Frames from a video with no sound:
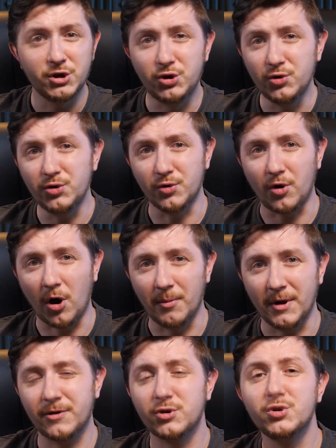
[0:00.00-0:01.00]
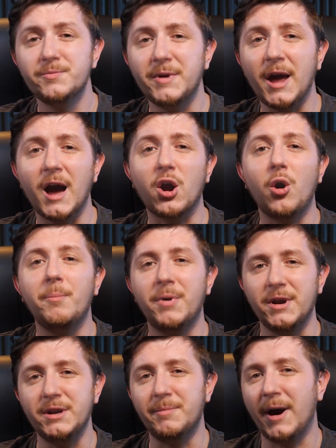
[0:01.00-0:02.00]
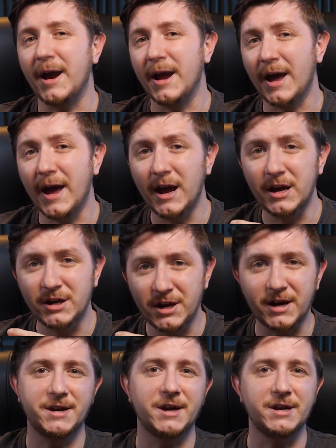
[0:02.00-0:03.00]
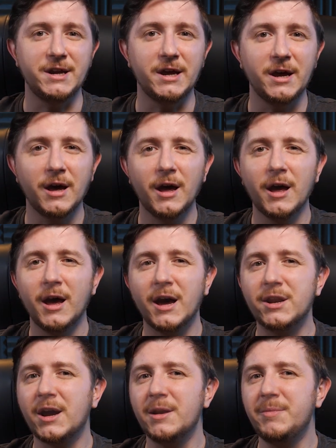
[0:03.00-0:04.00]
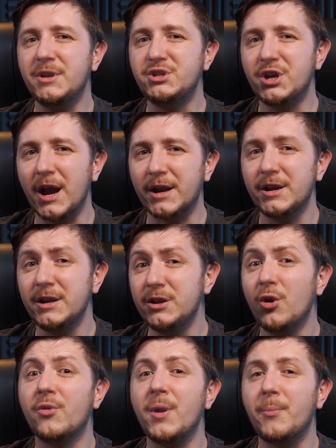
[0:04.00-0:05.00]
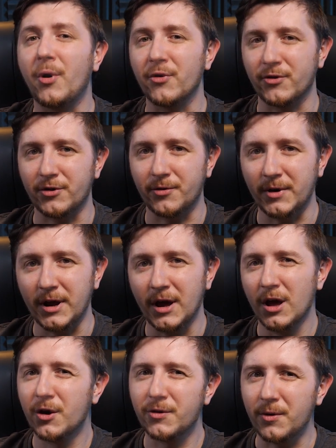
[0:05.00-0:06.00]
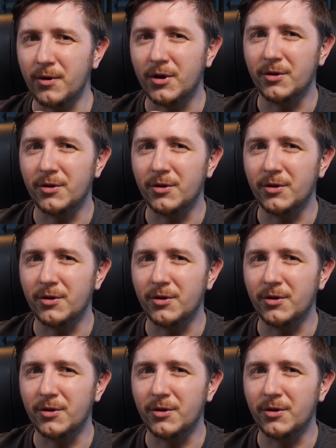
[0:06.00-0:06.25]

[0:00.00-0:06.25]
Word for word: To-do comments should be accompanied by a ticket ID and can be checked in your repository, so you